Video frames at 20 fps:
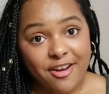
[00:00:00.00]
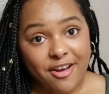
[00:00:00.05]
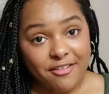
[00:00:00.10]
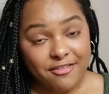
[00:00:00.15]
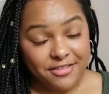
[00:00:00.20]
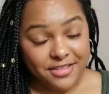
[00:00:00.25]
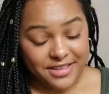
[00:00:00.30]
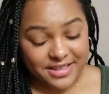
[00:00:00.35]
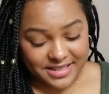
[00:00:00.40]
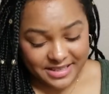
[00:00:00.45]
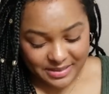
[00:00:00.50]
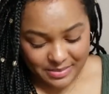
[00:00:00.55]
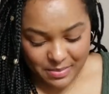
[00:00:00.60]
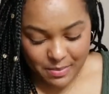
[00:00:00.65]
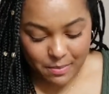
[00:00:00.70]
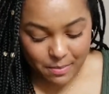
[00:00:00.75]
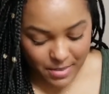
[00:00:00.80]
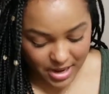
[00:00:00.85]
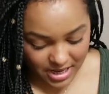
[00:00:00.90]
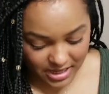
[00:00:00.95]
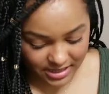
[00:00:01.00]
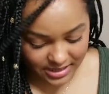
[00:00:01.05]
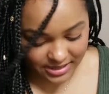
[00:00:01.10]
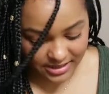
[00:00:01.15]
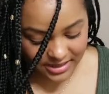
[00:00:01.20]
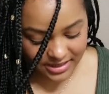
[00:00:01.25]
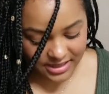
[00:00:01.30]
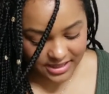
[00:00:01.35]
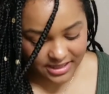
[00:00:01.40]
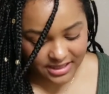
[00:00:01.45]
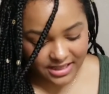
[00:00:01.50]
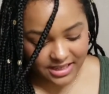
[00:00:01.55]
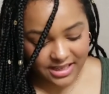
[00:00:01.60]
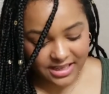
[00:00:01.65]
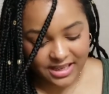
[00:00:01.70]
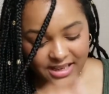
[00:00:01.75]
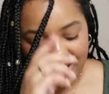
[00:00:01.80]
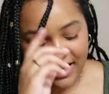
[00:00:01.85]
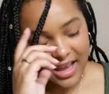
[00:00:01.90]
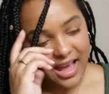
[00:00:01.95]
off this month,
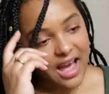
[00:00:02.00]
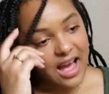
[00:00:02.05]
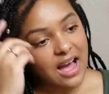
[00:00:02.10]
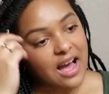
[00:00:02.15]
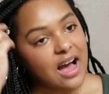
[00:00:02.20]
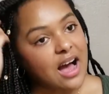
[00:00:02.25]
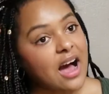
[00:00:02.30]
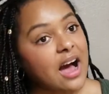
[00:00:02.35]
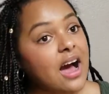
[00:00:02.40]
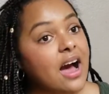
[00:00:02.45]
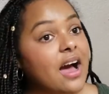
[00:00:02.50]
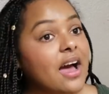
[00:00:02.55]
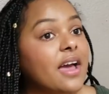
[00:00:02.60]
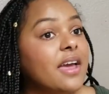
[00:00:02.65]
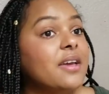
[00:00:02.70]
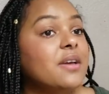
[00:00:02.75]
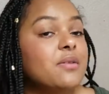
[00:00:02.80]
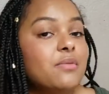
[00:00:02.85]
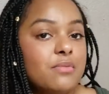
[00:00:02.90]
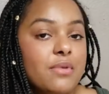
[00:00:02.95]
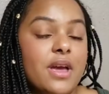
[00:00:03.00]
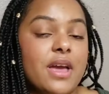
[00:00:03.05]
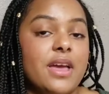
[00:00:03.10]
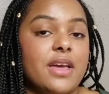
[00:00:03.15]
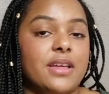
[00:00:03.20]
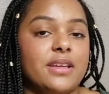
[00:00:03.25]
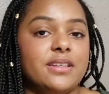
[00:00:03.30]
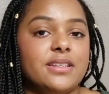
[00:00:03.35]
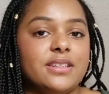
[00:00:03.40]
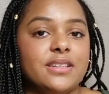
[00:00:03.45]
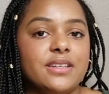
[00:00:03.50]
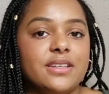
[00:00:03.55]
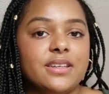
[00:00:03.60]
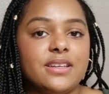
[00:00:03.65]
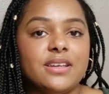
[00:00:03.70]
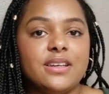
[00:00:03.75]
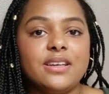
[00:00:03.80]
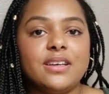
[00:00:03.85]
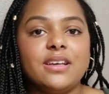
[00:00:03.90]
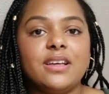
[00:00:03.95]
I read
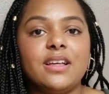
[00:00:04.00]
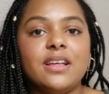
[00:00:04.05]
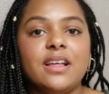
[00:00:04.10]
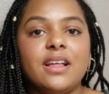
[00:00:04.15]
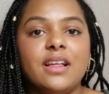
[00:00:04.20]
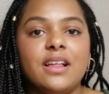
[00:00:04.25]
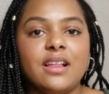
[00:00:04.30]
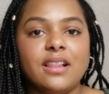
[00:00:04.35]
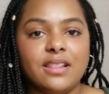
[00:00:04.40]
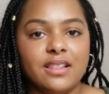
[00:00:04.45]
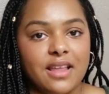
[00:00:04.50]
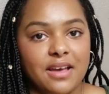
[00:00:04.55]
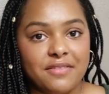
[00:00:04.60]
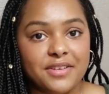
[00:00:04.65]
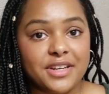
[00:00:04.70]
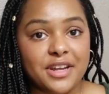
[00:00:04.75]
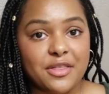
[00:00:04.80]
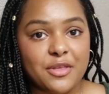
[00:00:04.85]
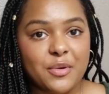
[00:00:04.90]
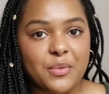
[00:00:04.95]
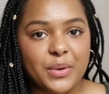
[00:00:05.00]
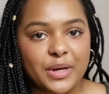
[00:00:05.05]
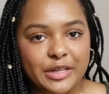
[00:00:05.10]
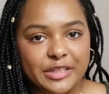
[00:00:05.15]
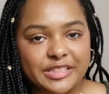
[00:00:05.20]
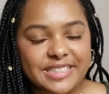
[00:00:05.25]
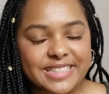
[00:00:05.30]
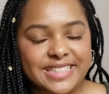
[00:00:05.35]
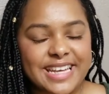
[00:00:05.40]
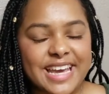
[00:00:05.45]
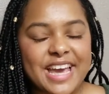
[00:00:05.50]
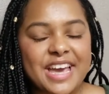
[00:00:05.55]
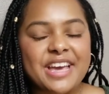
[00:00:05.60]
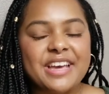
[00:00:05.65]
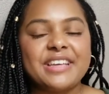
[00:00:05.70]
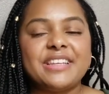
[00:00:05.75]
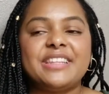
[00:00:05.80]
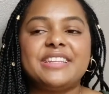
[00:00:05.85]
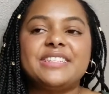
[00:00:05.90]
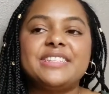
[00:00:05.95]
Love and Other Words.
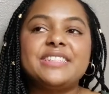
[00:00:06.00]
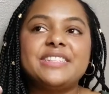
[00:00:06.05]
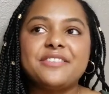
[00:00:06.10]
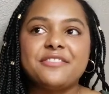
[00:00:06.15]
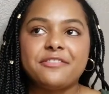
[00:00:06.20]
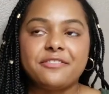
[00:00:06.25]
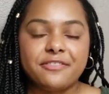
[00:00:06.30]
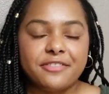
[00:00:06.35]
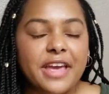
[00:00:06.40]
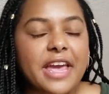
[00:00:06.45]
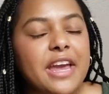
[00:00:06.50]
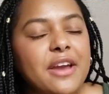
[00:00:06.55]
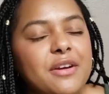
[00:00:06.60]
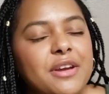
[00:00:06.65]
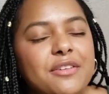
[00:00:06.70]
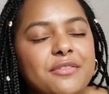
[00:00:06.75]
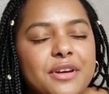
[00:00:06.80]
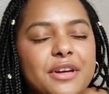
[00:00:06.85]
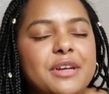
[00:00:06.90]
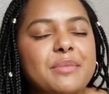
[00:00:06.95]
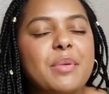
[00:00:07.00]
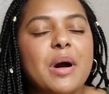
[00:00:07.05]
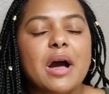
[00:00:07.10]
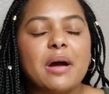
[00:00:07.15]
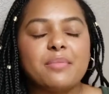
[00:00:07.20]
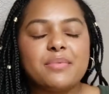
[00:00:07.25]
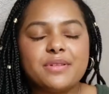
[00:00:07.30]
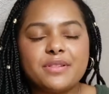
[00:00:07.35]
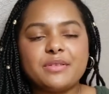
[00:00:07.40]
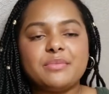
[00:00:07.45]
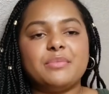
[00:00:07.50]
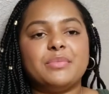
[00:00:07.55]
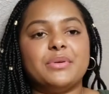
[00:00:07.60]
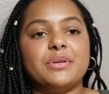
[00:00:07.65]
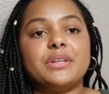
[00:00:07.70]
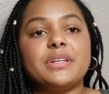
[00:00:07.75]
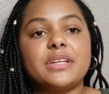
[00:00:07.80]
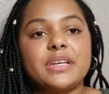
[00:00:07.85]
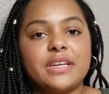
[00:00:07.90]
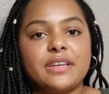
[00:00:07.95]
This is a very, very popular
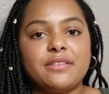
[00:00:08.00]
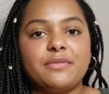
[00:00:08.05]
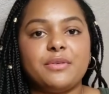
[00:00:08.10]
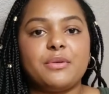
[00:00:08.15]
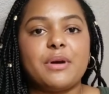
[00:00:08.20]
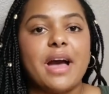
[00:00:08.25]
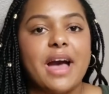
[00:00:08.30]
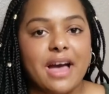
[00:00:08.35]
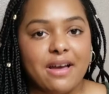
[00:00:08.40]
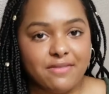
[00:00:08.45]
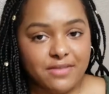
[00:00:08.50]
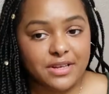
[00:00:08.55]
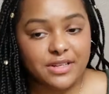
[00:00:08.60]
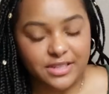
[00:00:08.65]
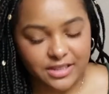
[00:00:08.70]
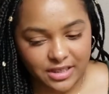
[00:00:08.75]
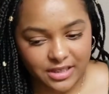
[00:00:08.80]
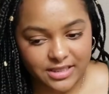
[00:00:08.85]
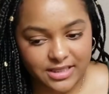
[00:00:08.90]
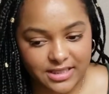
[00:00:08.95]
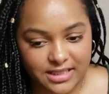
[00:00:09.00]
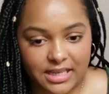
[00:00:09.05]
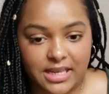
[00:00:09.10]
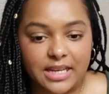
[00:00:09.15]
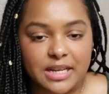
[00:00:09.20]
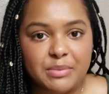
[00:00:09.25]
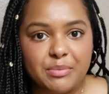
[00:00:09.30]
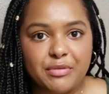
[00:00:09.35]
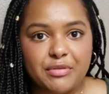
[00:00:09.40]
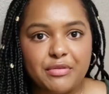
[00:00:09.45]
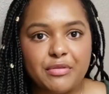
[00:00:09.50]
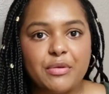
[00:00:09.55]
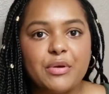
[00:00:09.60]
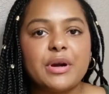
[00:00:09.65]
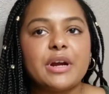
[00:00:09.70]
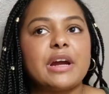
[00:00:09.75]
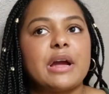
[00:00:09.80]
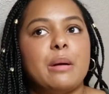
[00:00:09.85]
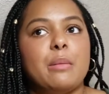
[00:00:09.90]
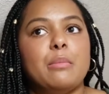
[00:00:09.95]
book. If you haven't seen it
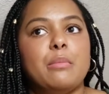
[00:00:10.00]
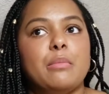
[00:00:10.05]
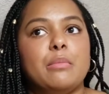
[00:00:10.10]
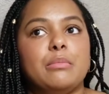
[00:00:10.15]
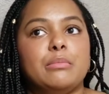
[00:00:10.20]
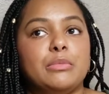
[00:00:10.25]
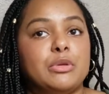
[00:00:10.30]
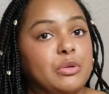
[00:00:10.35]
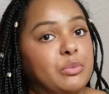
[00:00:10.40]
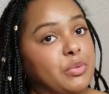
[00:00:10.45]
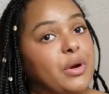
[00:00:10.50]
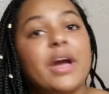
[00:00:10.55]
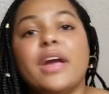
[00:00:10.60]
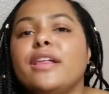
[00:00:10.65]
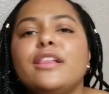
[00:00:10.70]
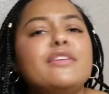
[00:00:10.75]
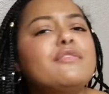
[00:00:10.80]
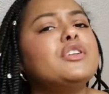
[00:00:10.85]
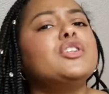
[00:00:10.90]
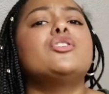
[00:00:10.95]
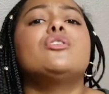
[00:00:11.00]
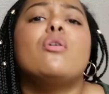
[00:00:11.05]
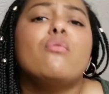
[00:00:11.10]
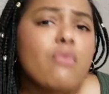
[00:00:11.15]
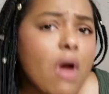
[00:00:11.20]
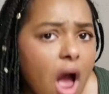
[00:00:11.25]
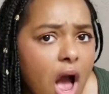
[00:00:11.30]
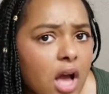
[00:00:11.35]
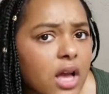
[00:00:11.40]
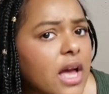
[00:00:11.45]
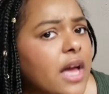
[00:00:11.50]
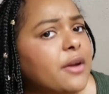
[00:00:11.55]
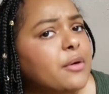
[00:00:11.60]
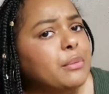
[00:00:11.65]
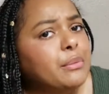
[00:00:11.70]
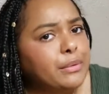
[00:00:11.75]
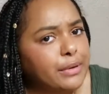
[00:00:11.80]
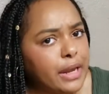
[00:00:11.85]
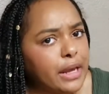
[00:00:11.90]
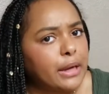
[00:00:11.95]
before, um, you probably live under a rock. I
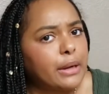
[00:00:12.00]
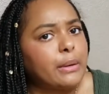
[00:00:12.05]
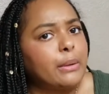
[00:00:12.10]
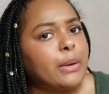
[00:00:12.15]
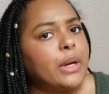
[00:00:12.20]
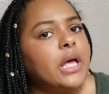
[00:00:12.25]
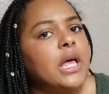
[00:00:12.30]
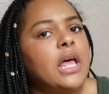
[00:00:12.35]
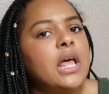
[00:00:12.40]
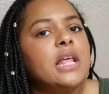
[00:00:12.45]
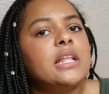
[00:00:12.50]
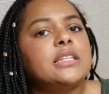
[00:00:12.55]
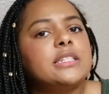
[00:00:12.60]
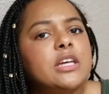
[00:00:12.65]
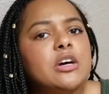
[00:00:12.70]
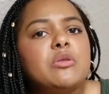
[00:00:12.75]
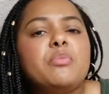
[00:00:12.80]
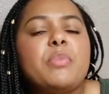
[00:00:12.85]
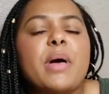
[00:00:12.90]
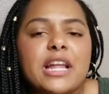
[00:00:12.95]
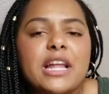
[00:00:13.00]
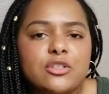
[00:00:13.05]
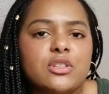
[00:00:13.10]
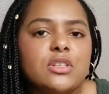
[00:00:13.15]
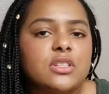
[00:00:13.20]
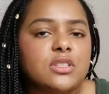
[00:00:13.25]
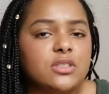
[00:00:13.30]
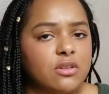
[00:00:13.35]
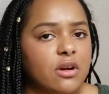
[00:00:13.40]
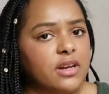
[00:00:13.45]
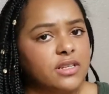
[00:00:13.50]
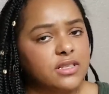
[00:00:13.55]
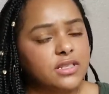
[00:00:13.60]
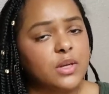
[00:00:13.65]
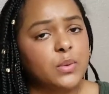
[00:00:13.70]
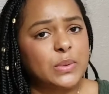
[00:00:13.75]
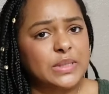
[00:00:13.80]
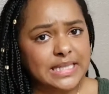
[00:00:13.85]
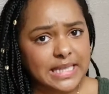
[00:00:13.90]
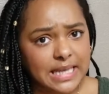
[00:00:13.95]
don't know. Tell Patrick said what's
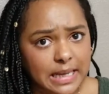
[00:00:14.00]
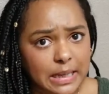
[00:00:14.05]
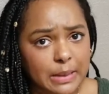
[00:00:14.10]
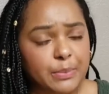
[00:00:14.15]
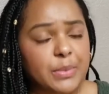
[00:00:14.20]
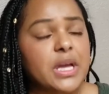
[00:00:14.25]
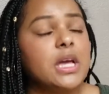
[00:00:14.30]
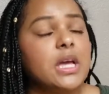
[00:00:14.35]
up.